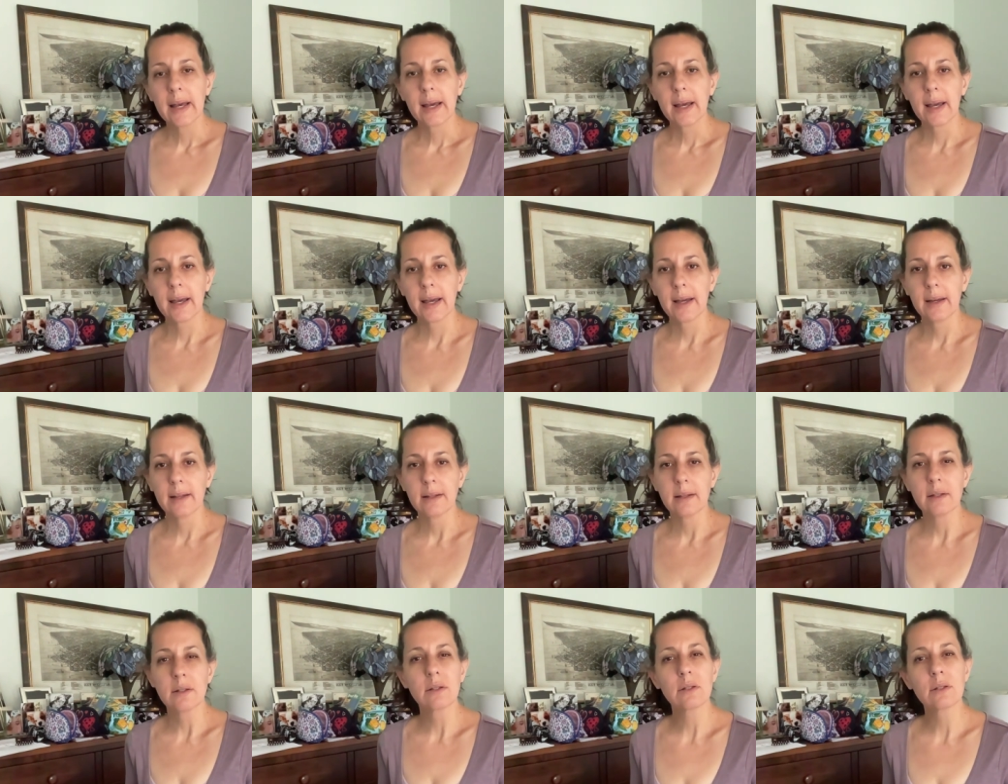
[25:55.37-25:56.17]
and
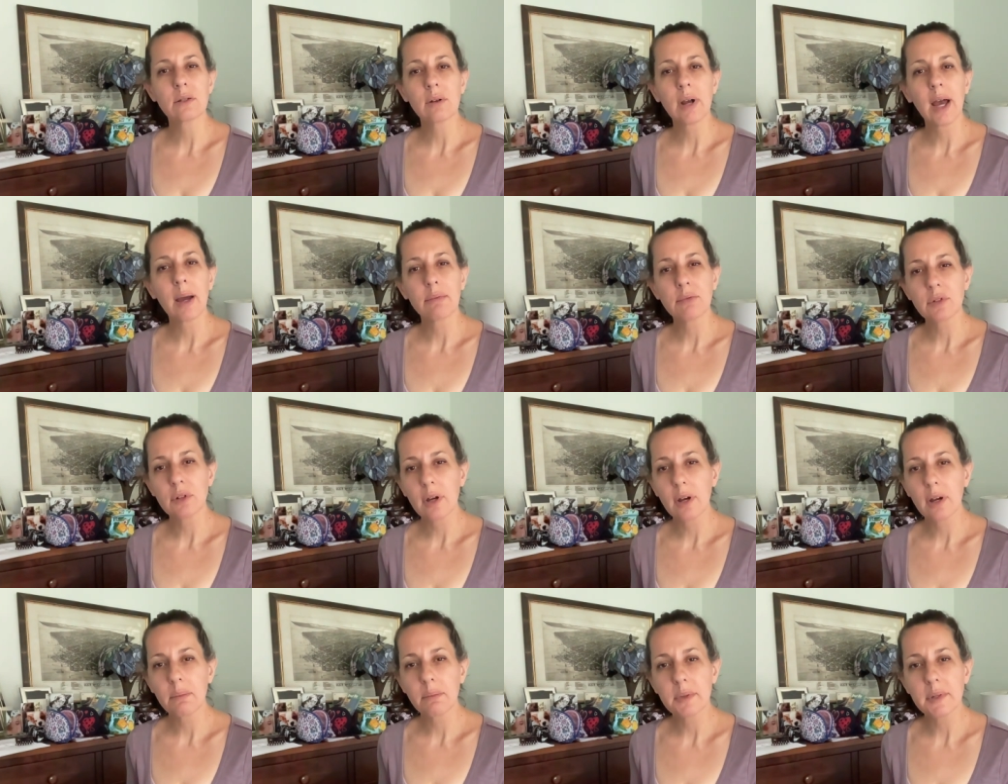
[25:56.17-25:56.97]
the strap
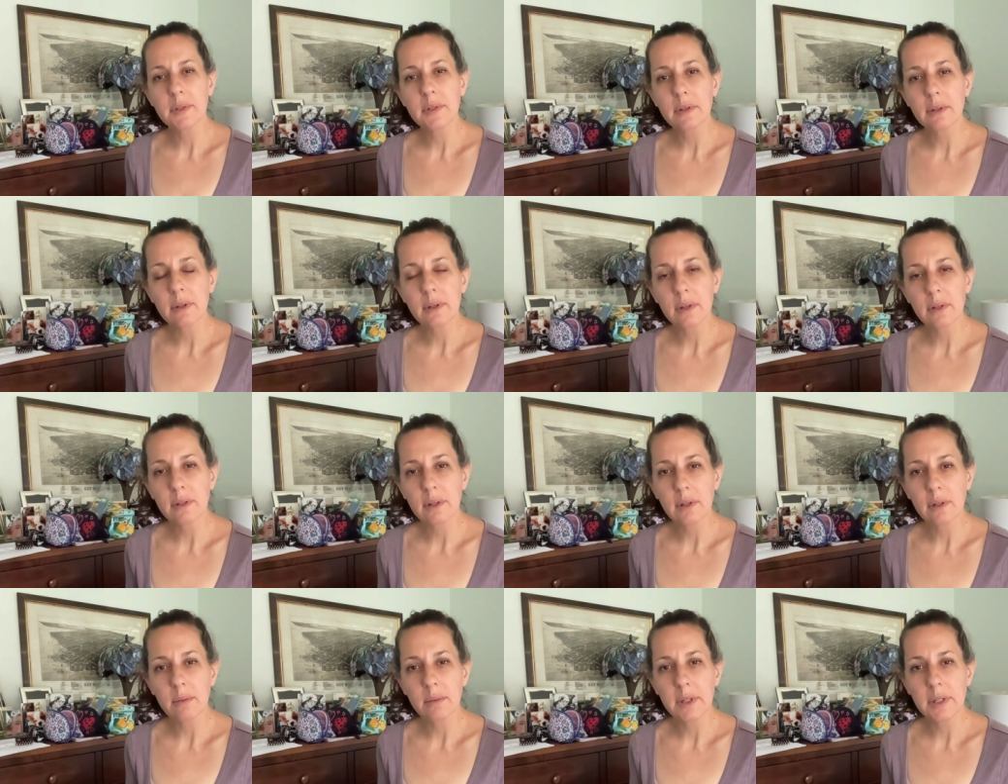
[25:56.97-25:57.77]
drop is a, a
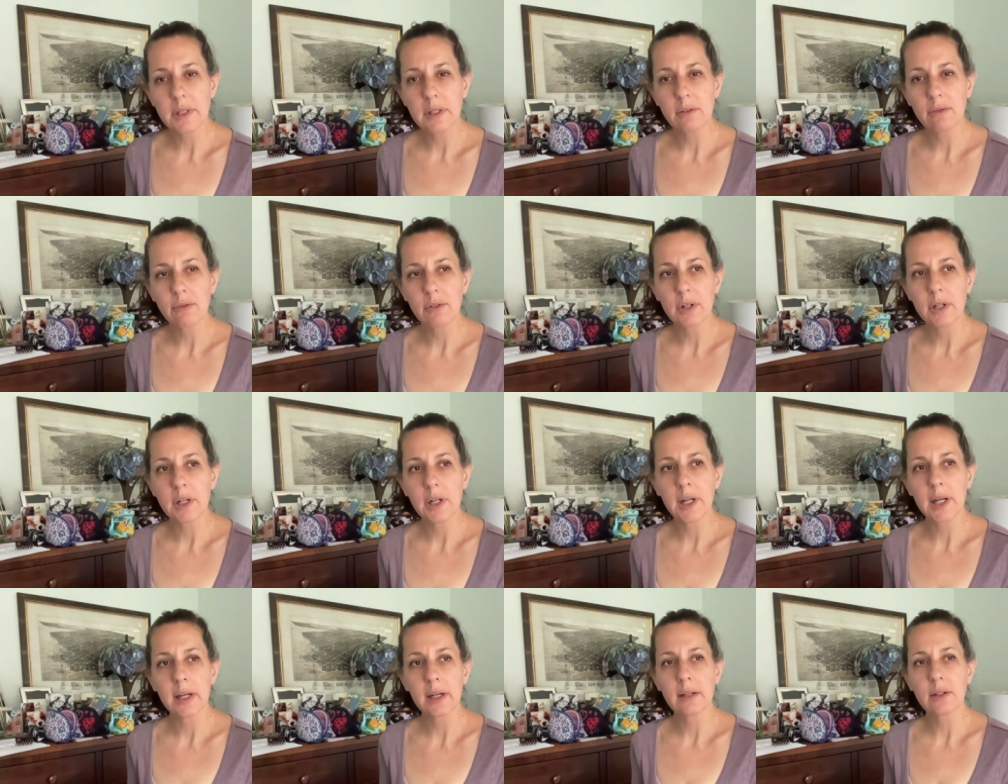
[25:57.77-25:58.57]
little bit different
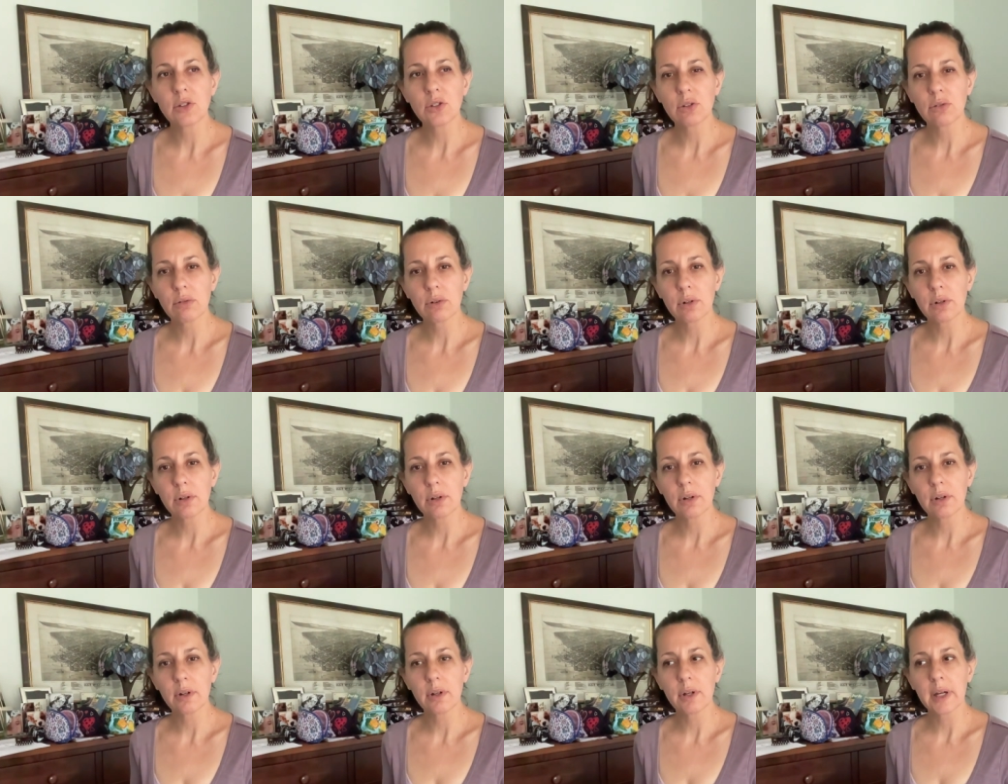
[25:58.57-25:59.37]
and
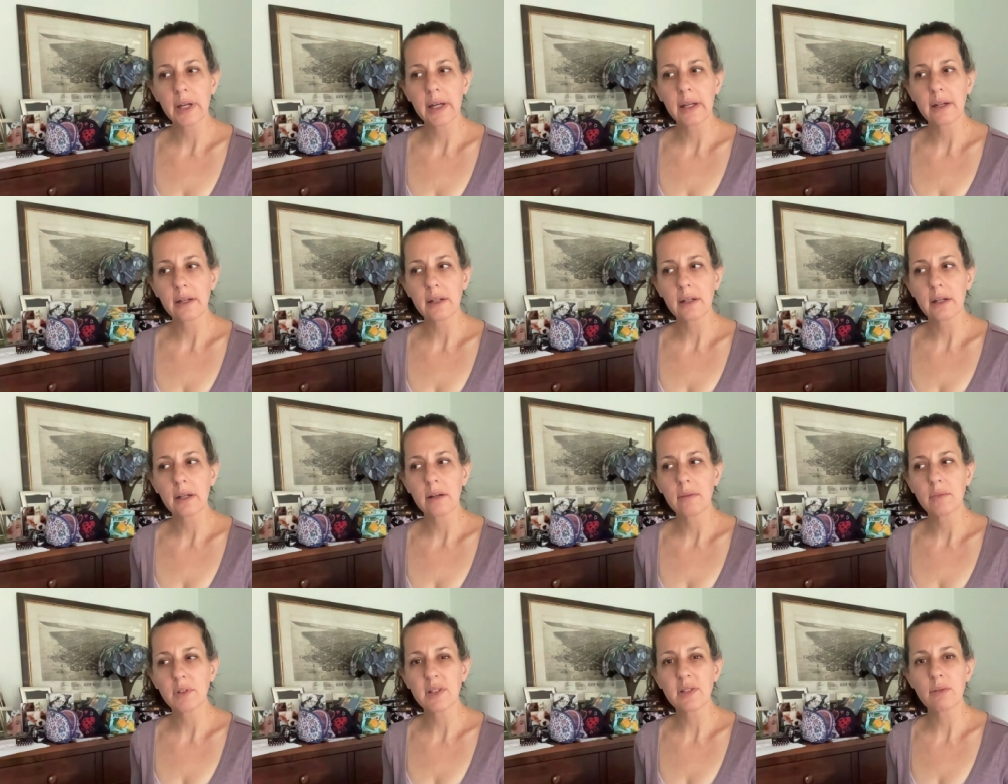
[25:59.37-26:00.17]
shorter and
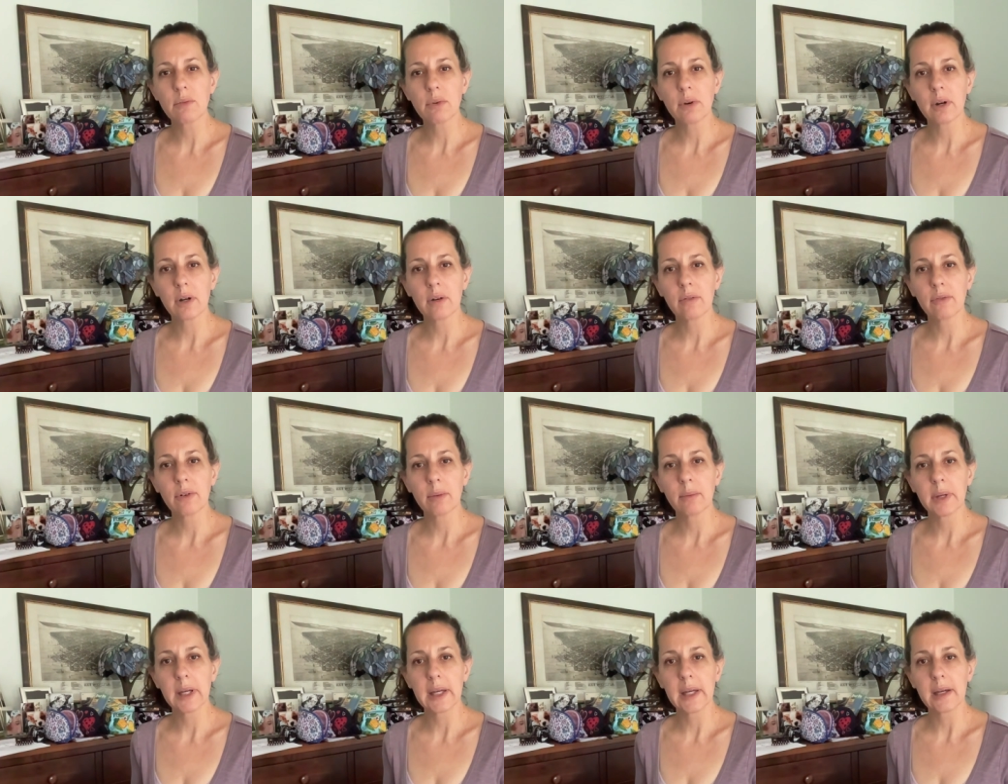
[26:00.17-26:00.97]
um, doesn't work for
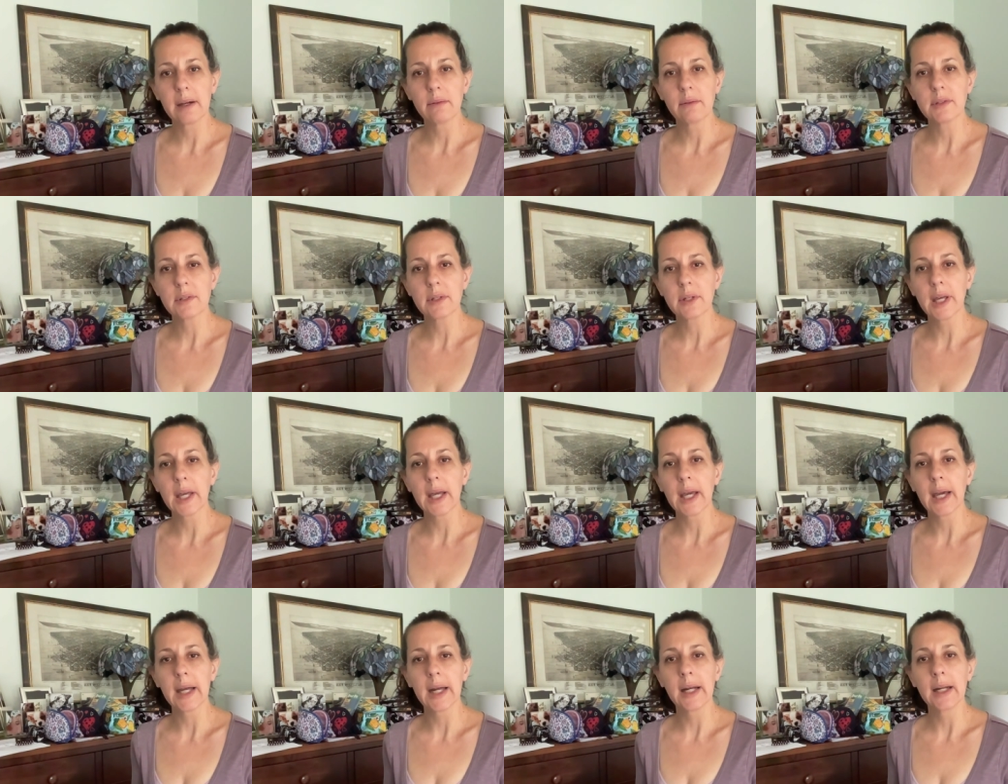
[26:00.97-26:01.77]
me. I was looking
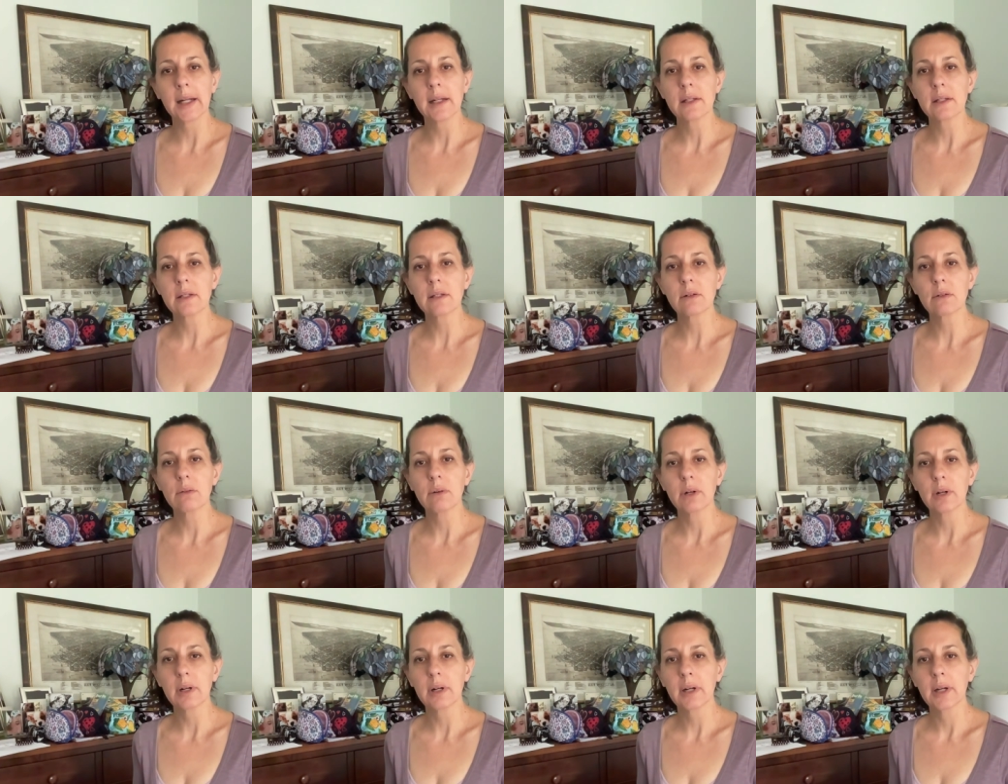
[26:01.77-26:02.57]
at it in a
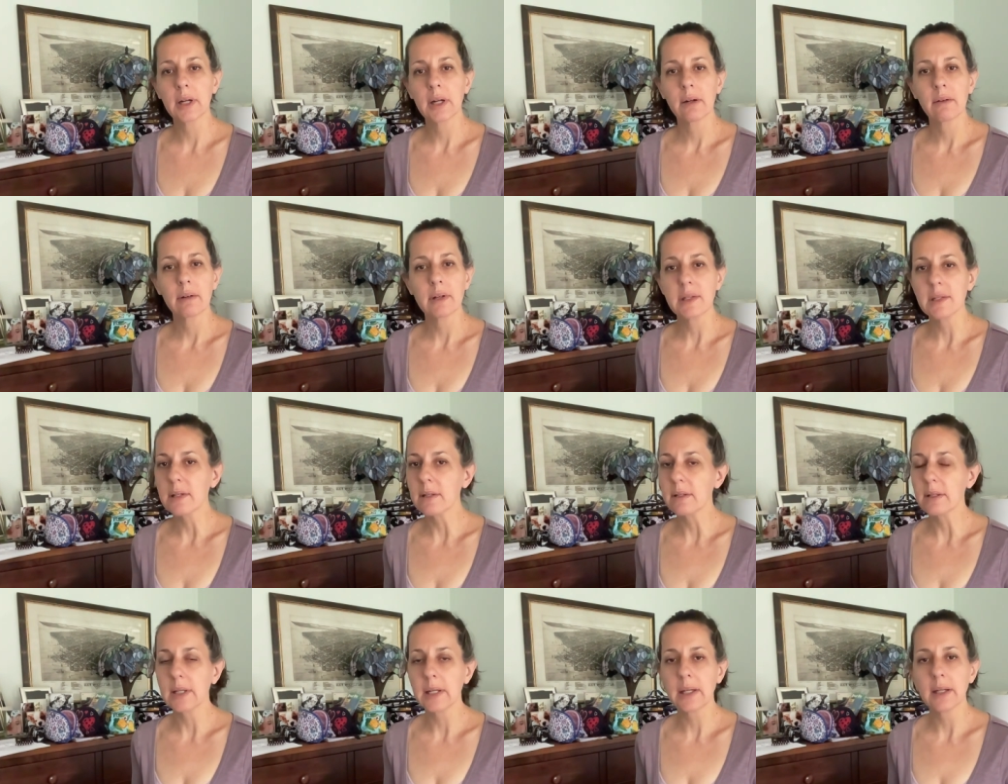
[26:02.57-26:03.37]
store
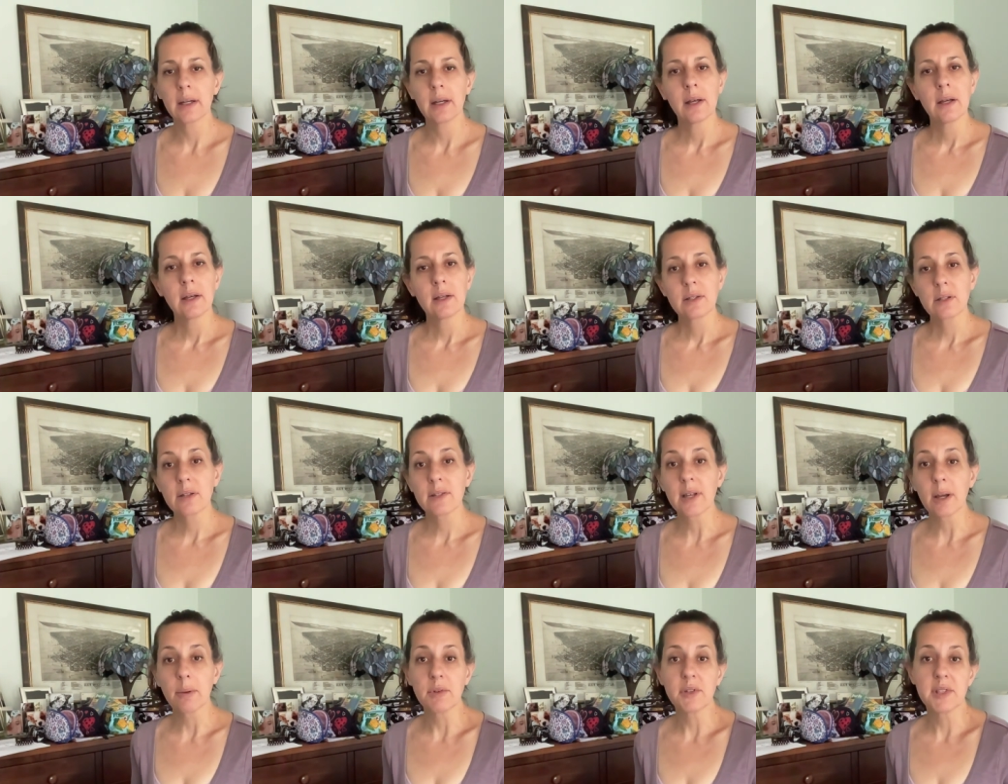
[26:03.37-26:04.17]
recently. It's because
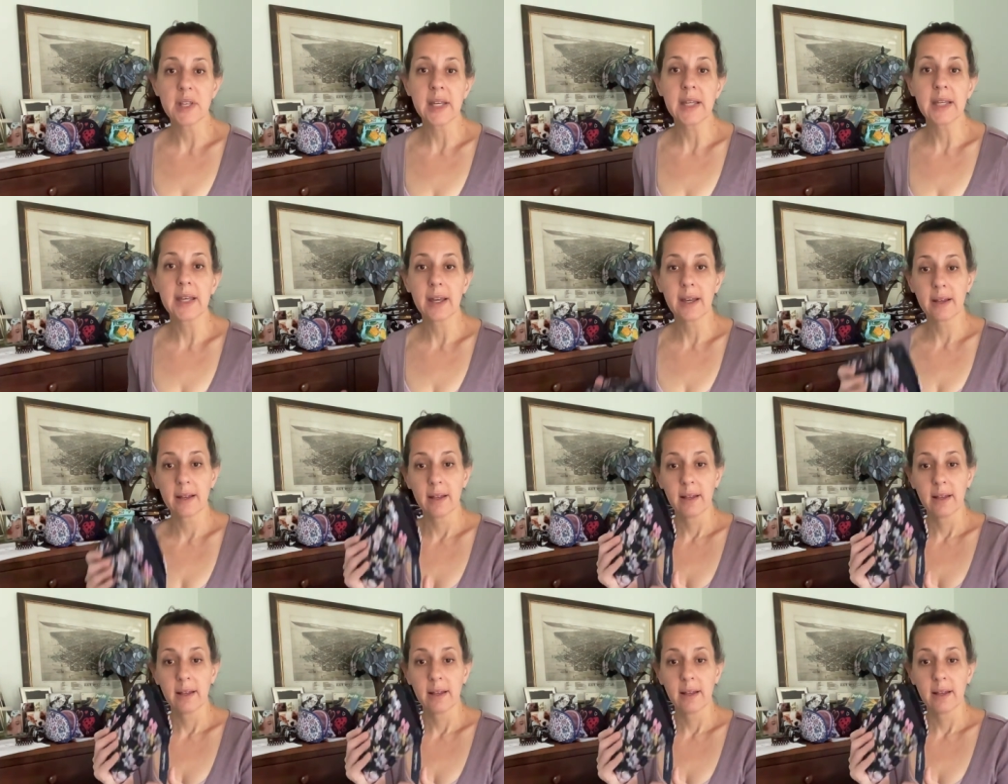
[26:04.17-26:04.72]
I was thinking